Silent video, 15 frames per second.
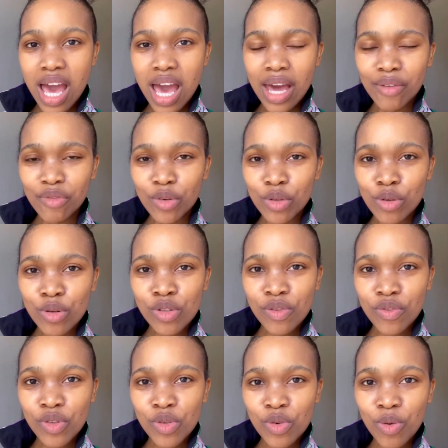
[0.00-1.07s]
And for those
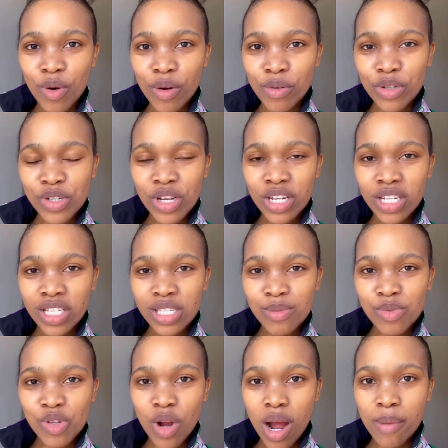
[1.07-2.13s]
of you who are returning
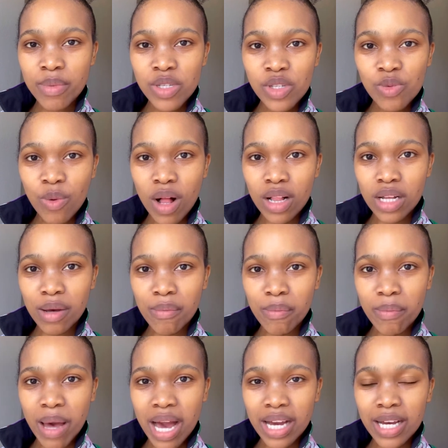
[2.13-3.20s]
subscribers, welcome
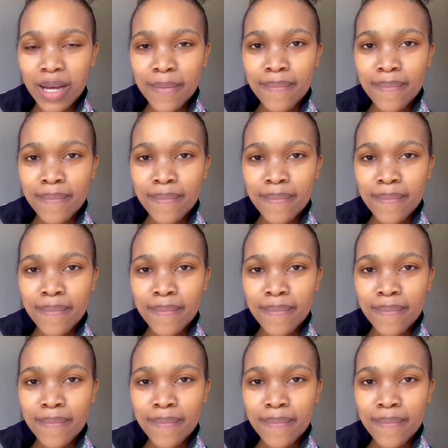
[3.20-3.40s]
back.